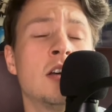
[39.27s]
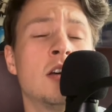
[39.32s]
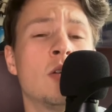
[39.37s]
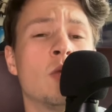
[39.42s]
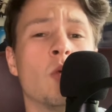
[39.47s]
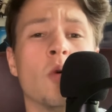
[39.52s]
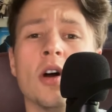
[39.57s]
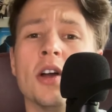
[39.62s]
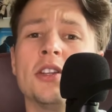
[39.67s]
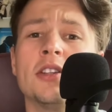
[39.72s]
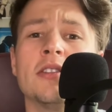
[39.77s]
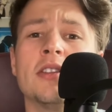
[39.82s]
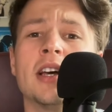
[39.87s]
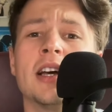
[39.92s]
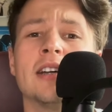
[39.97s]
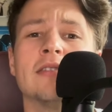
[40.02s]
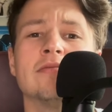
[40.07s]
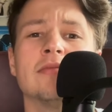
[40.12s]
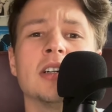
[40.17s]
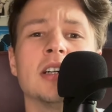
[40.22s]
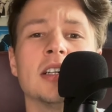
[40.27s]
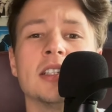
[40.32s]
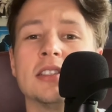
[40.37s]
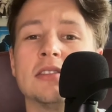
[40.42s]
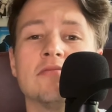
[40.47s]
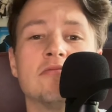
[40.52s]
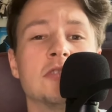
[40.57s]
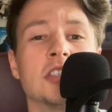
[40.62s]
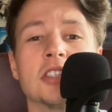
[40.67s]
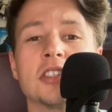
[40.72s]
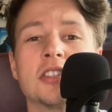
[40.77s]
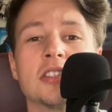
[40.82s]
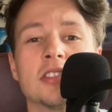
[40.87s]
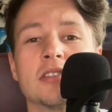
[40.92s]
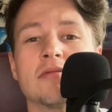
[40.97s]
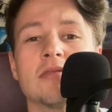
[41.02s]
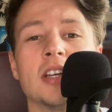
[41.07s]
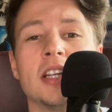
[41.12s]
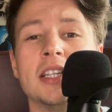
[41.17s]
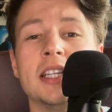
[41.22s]
Why do that? I
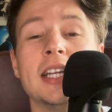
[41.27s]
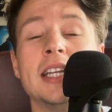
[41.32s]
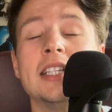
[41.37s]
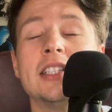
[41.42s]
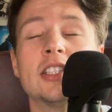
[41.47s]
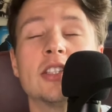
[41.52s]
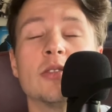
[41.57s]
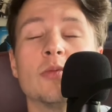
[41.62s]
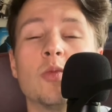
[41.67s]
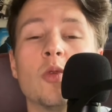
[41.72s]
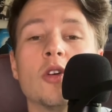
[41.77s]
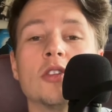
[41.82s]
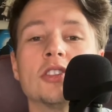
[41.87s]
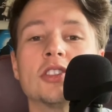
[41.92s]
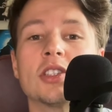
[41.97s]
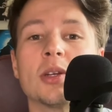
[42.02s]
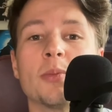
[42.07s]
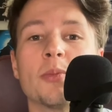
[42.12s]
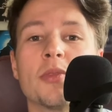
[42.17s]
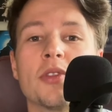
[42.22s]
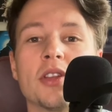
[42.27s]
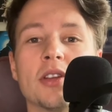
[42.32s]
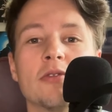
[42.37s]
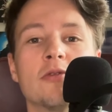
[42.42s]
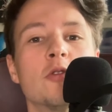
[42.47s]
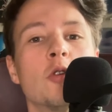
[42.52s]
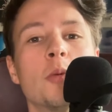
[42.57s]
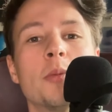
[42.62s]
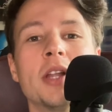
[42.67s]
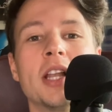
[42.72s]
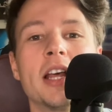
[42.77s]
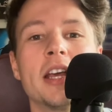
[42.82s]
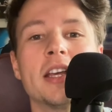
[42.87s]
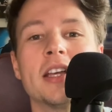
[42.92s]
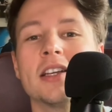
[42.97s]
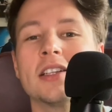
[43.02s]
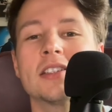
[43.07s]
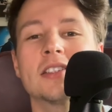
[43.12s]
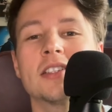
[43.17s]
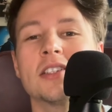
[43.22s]
need to watch something
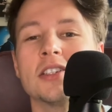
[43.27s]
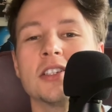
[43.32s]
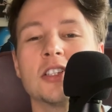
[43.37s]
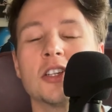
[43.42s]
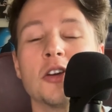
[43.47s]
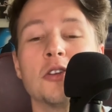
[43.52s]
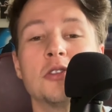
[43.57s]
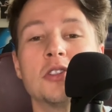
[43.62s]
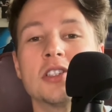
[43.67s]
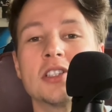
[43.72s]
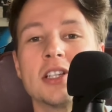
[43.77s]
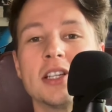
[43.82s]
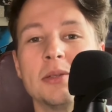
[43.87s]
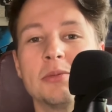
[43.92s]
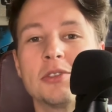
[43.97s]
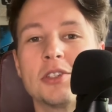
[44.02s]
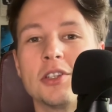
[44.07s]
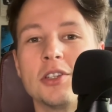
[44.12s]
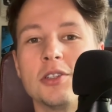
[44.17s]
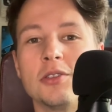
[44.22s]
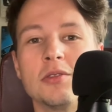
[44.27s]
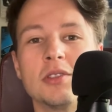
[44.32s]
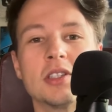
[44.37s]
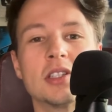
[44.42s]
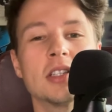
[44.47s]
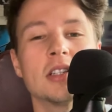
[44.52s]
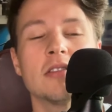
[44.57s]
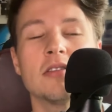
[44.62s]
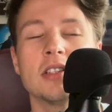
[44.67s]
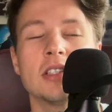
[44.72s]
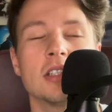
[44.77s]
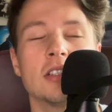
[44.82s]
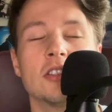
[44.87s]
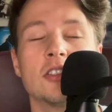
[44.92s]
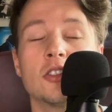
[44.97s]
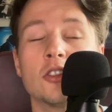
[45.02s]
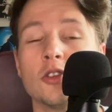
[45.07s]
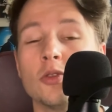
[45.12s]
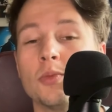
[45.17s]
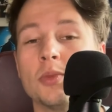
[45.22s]
formulaic to go to sleep to. The series is
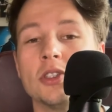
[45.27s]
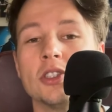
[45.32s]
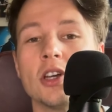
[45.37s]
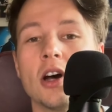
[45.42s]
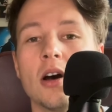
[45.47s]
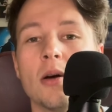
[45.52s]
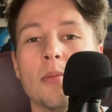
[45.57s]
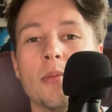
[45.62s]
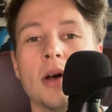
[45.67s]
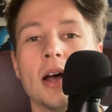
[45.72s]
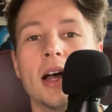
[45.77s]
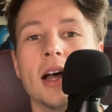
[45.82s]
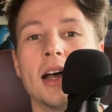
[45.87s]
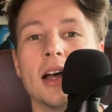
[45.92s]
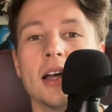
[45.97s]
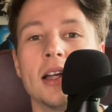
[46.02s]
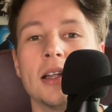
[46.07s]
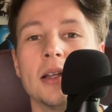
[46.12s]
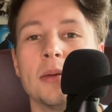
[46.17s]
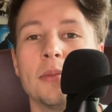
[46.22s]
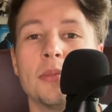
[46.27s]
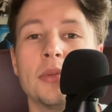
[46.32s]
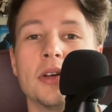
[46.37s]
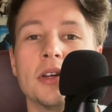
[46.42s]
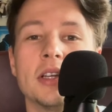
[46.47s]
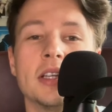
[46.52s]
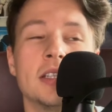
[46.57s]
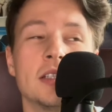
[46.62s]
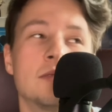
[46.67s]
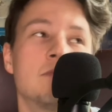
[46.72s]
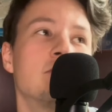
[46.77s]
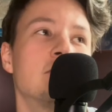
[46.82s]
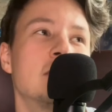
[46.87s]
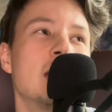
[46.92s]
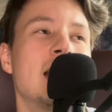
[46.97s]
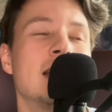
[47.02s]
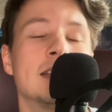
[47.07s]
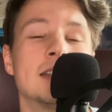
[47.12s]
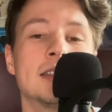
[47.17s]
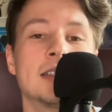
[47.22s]
super dumb, but is
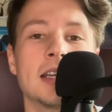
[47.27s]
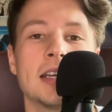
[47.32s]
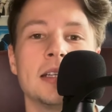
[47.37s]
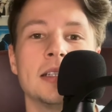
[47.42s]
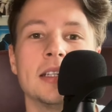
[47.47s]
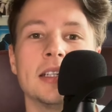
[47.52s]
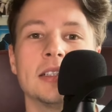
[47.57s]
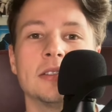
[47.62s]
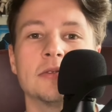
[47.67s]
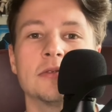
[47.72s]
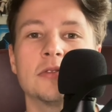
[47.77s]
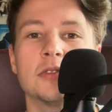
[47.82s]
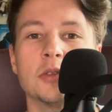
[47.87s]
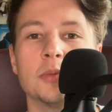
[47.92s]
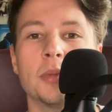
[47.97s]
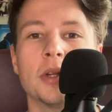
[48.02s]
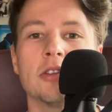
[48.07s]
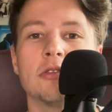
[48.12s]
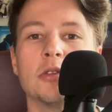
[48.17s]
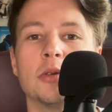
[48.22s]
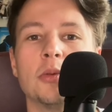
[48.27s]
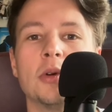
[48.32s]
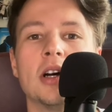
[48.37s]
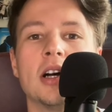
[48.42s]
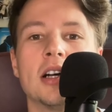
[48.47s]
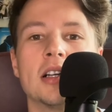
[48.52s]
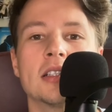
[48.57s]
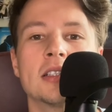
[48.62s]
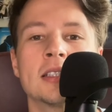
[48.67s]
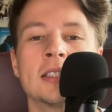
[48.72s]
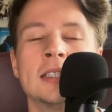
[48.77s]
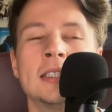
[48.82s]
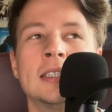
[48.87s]
entertaining for better or worse.